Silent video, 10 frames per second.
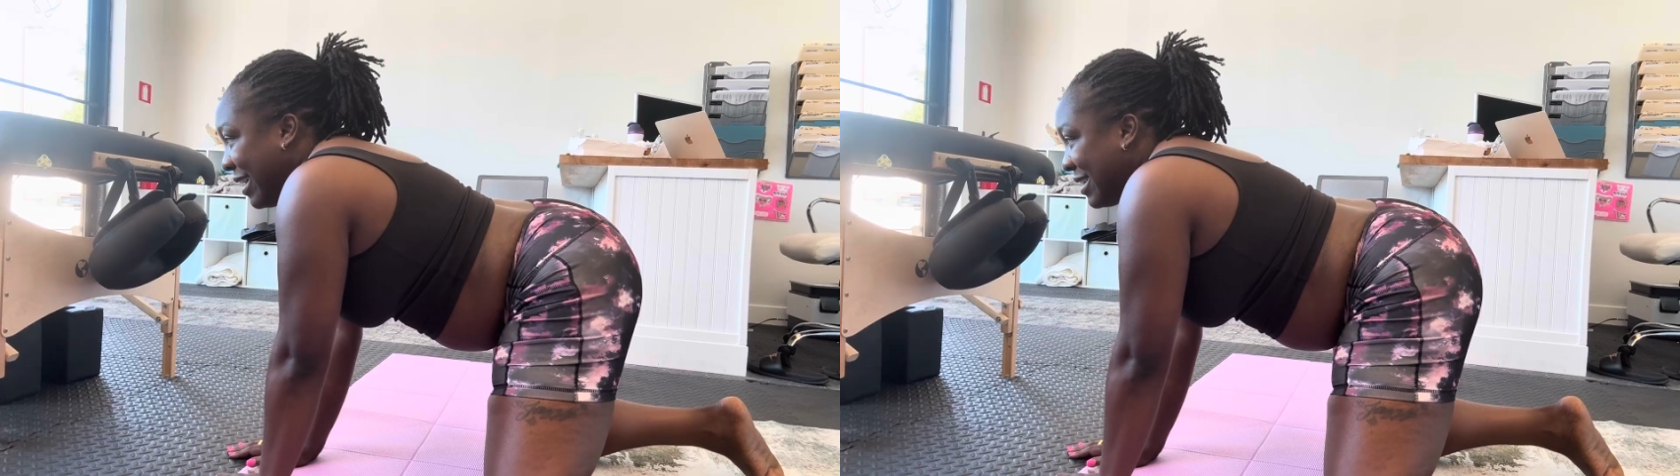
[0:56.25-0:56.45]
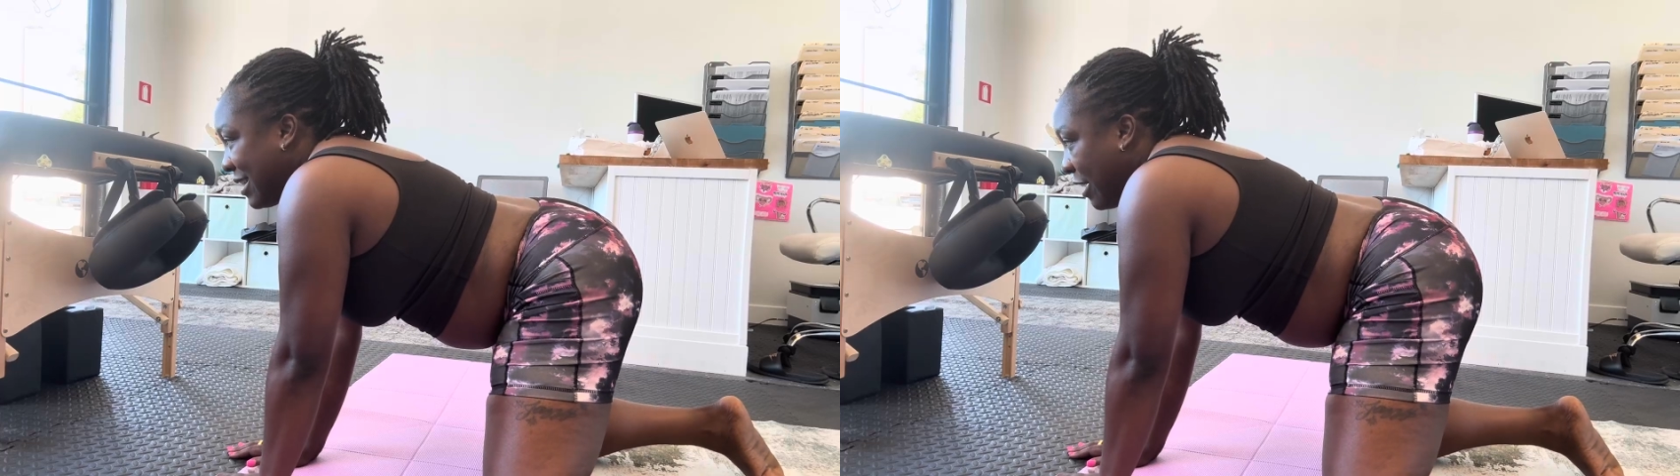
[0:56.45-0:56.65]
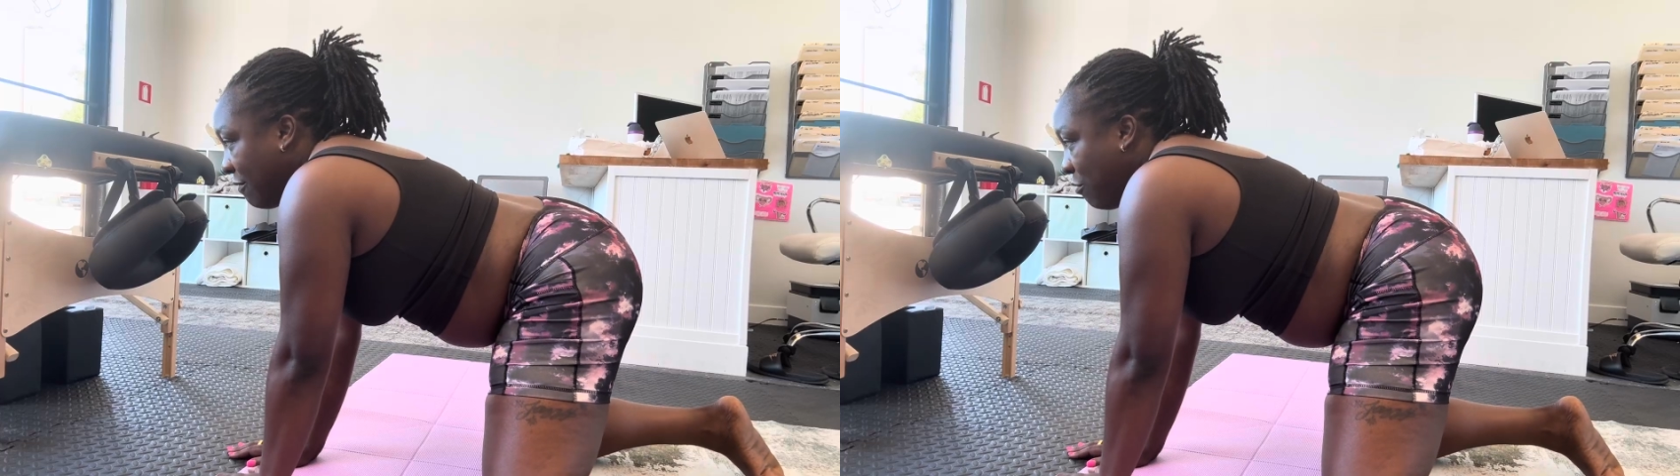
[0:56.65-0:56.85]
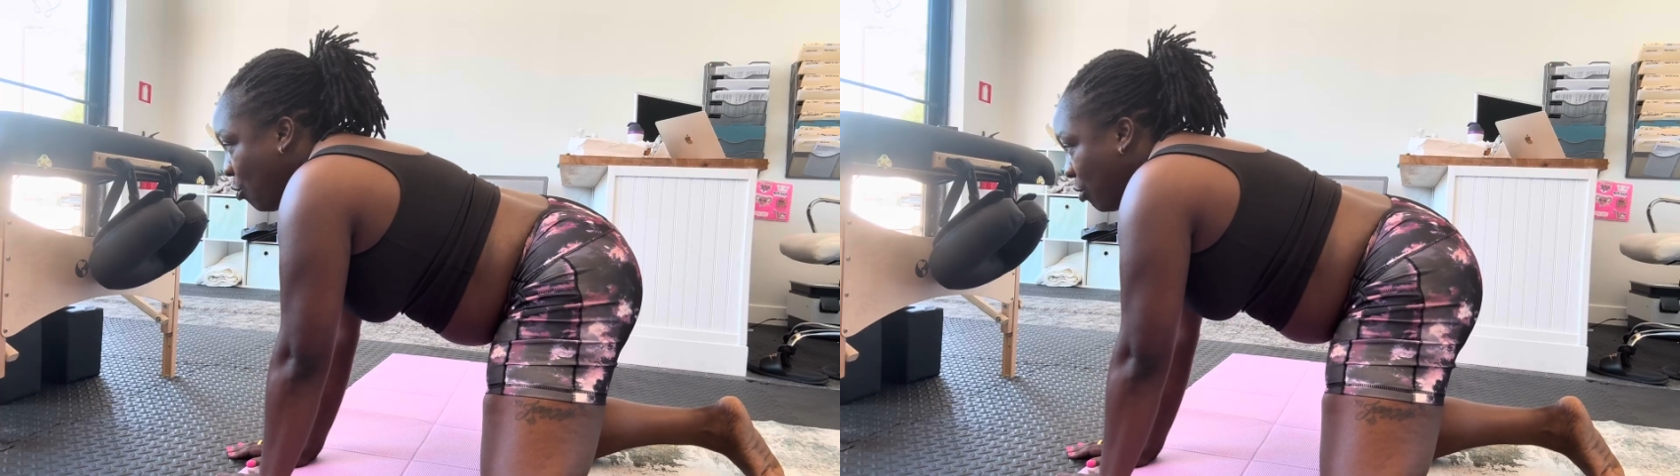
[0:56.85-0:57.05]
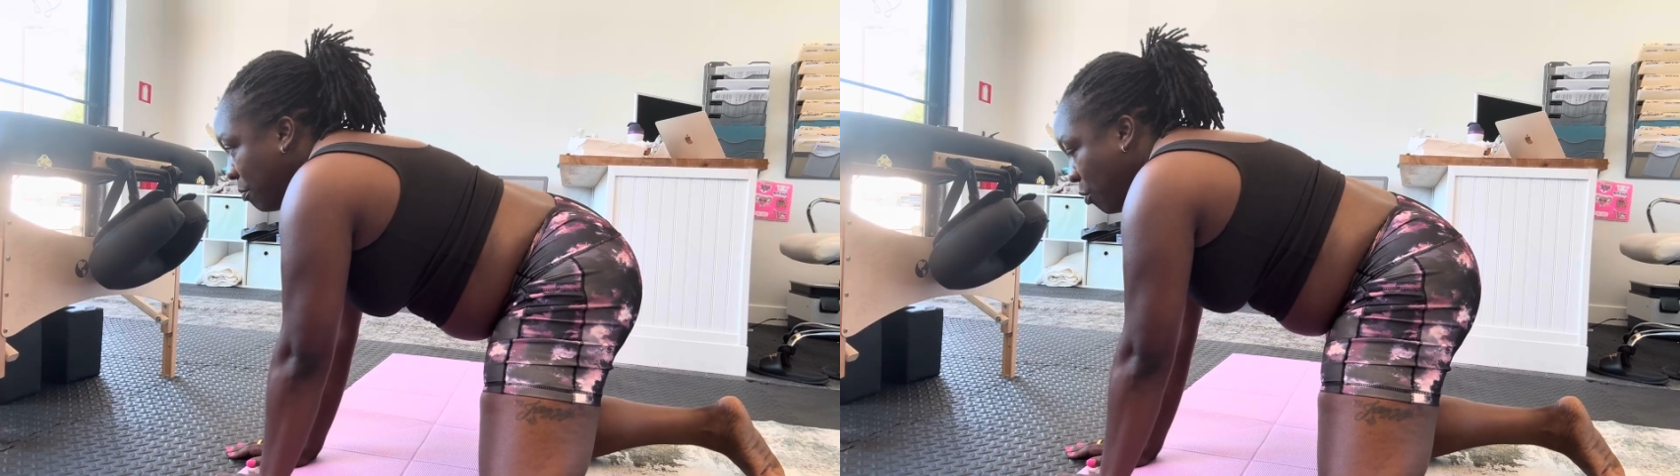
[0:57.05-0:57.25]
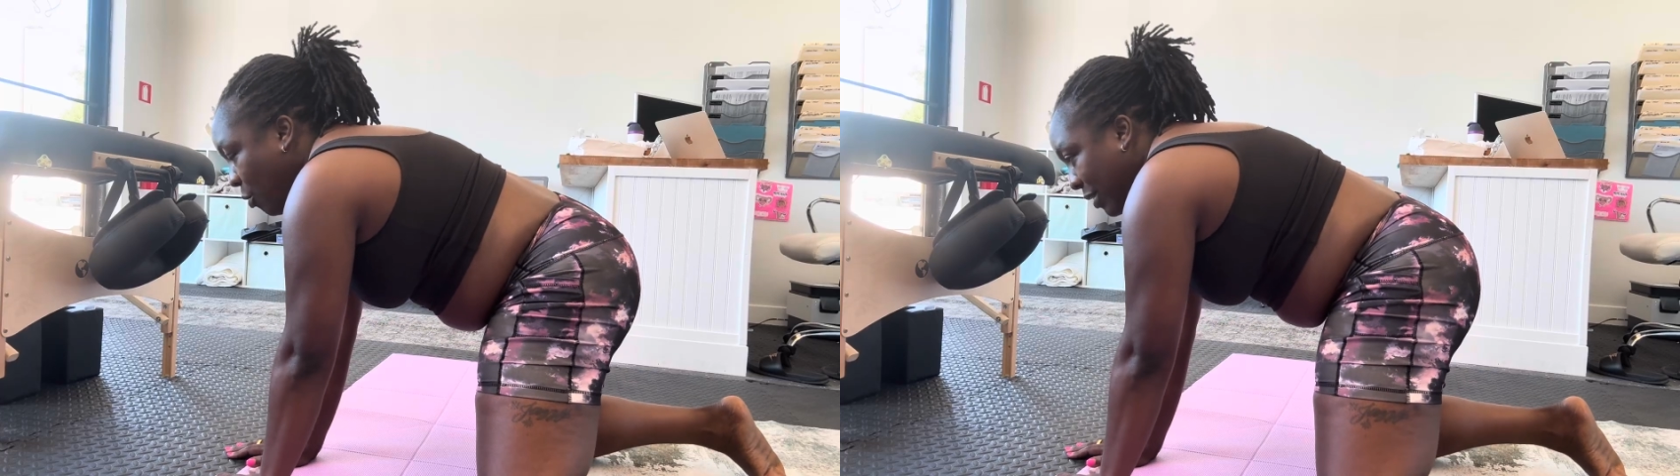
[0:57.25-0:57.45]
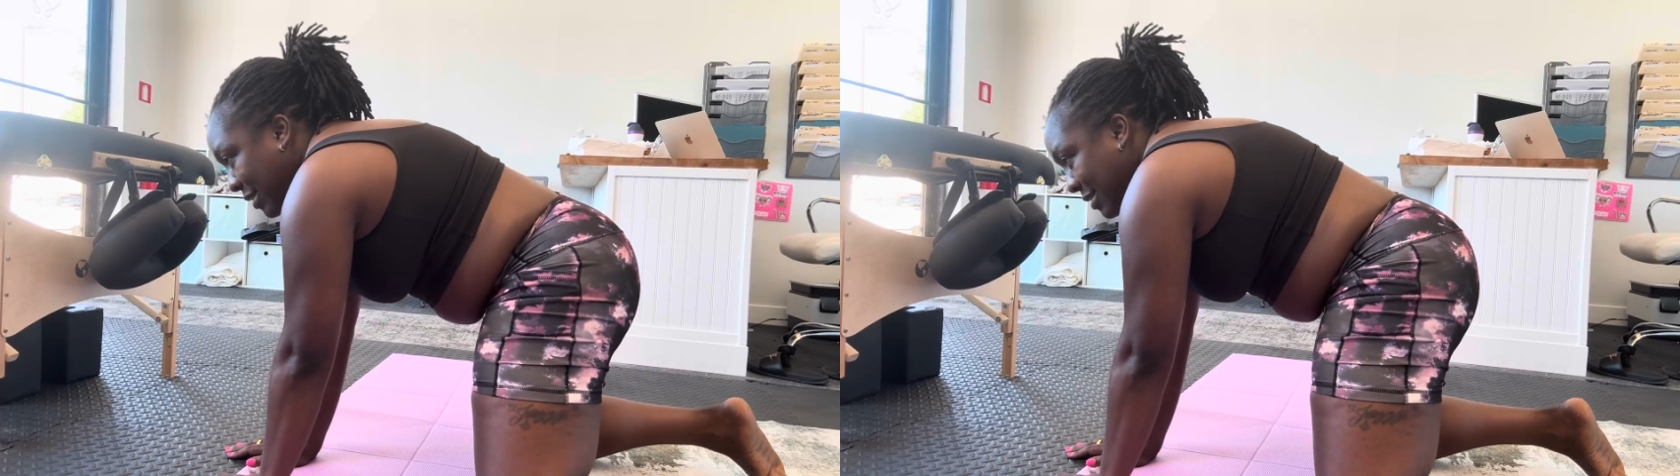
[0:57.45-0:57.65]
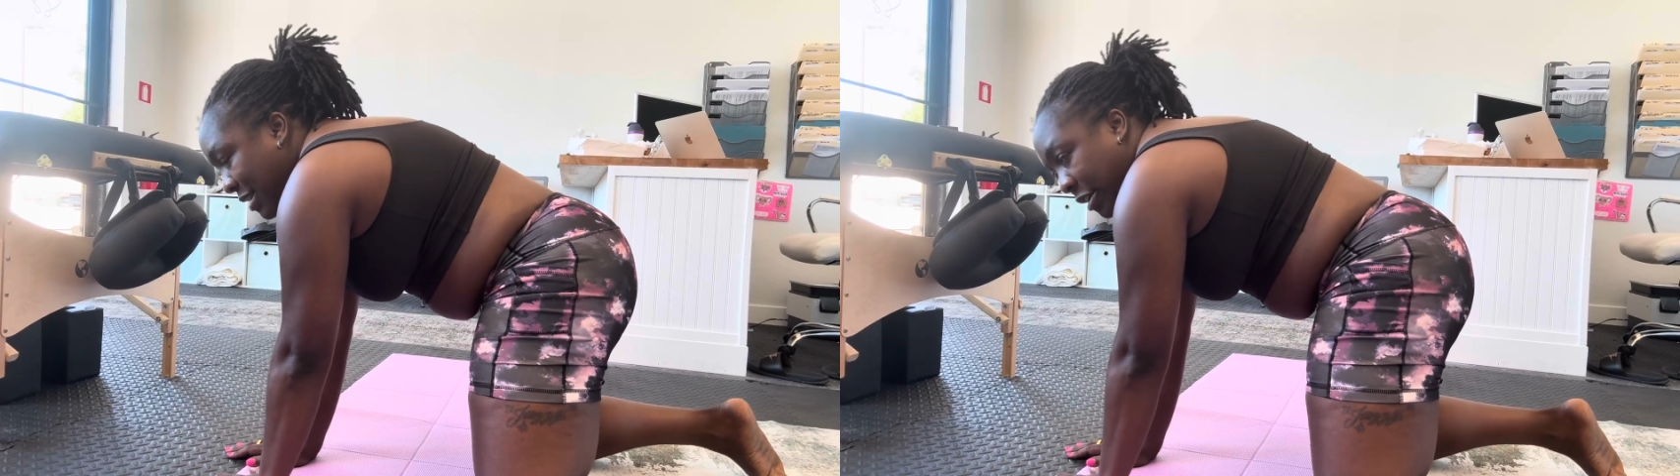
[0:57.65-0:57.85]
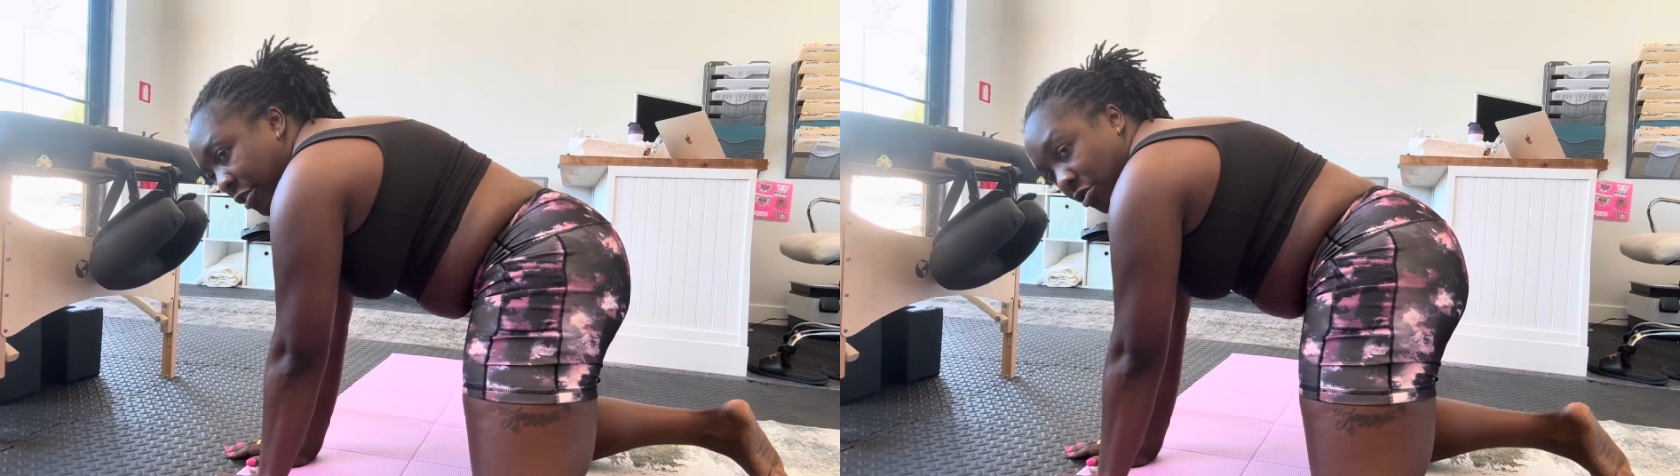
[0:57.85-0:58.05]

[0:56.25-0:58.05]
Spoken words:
it's like 4 points that you're